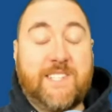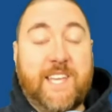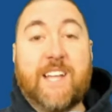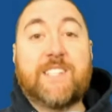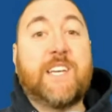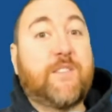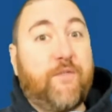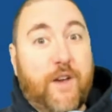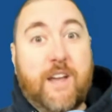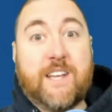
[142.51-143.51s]
Deontay's
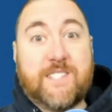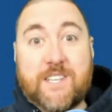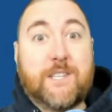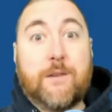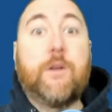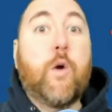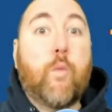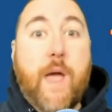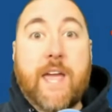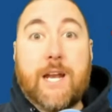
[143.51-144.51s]
very consistent,
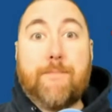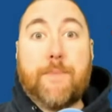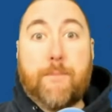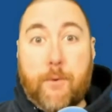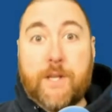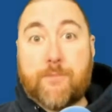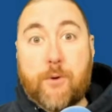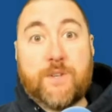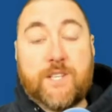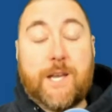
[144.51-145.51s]
racking up the points per
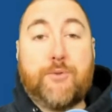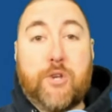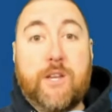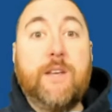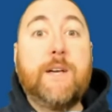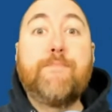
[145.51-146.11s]
reception,